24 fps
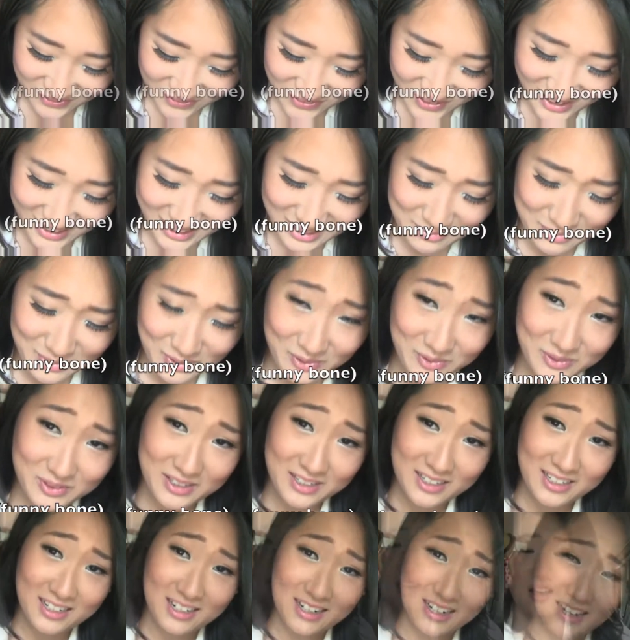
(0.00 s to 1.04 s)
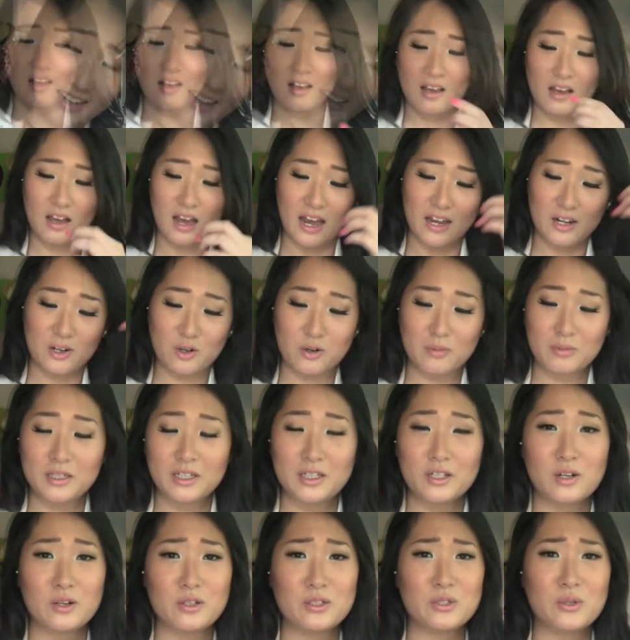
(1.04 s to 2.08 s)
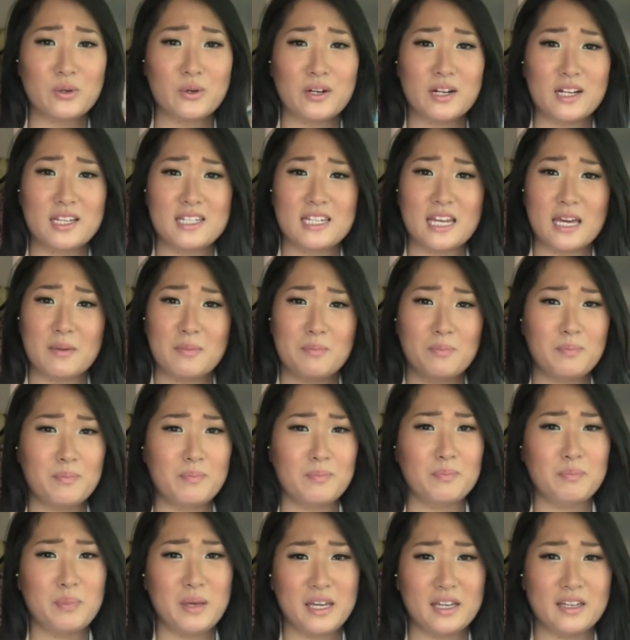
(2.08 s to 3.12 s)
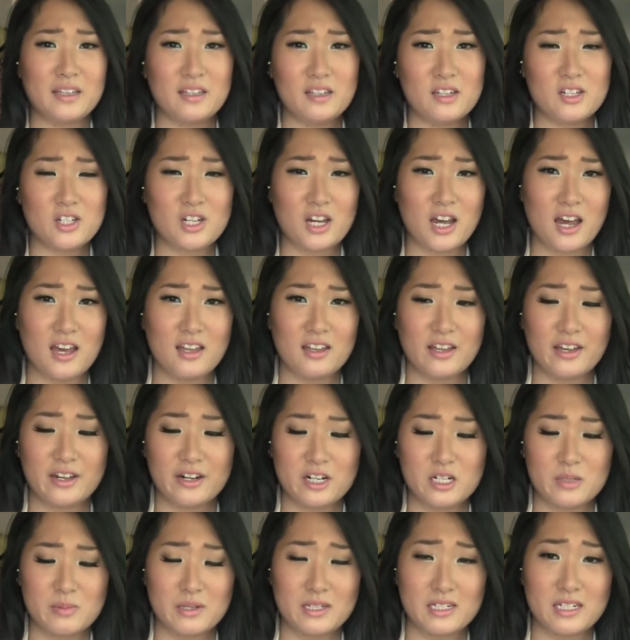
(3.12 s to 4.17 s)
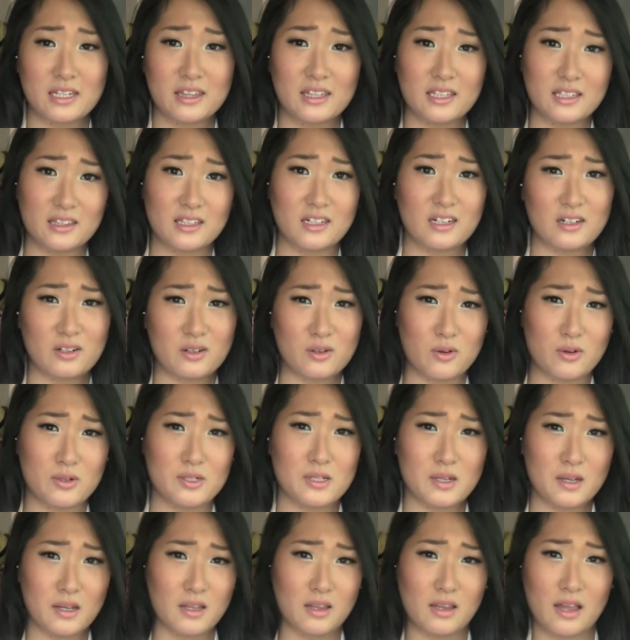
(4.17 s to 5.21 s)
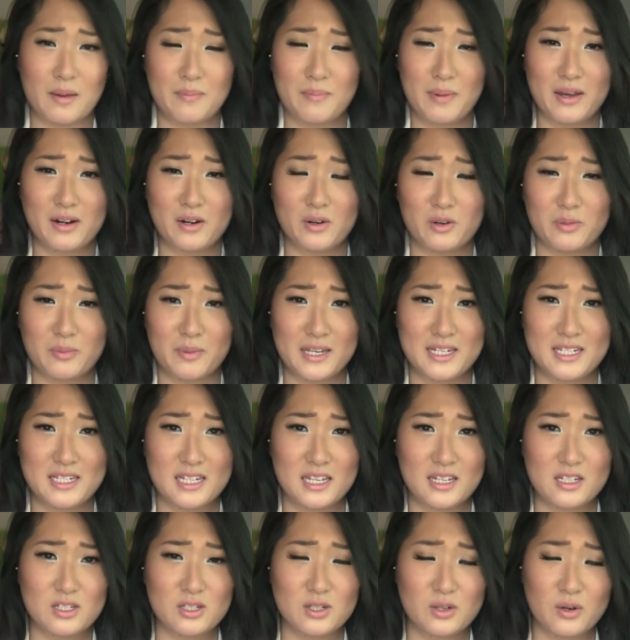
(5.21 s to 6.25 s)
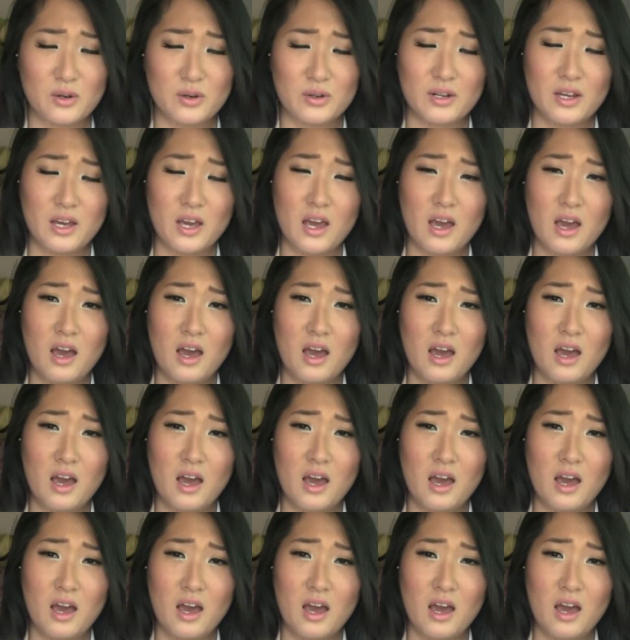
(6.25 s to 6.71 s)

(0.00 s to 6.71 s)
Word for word: Funny bone. I normally go towards, like, pinkish highlighters because I think that it goes a lot better with my skin tone.